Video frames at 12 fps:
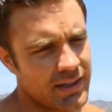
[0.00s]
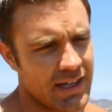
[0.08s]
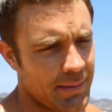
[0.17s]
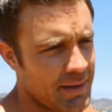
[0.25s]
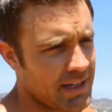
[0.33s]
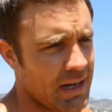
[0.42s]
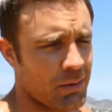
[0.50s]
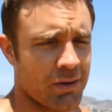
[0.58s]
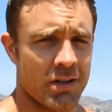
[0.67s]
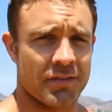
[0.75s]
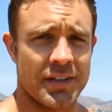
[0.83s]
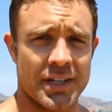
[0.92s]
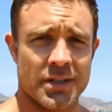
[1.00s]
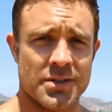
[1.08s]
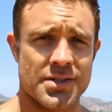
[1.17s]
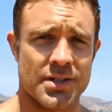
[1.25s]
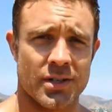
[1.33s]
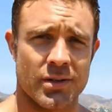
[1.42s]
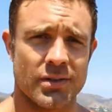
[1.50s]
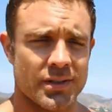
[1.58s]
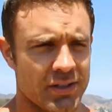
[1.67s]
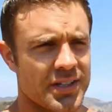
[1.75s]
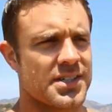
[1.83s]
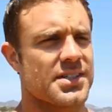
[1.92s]
Can't make hour-long videos, so
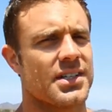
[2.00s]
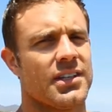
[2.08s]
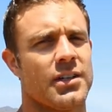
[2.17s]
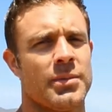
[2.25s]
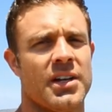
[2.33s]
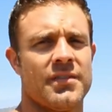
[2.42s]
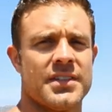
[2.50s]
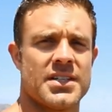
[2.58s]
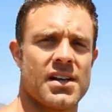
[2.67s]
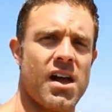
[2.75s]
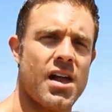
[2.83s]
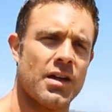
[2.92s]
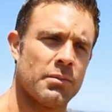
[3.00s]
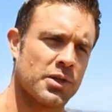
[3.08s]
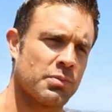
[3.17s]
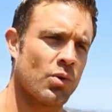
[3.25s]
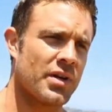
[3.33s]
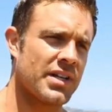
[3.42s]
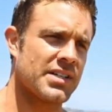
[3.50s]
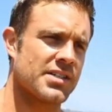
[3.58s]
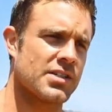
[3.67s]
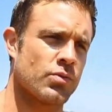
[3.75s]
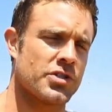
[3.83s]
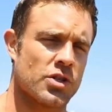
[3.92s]
you get to see a little bit of it. But the point
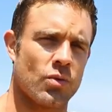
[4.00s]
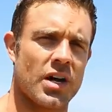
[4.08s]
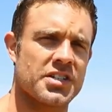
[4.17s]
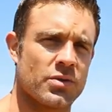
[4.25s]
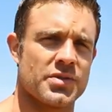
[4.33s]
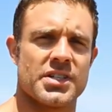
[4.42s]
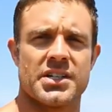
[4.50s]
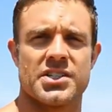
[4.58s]
is what you're watching was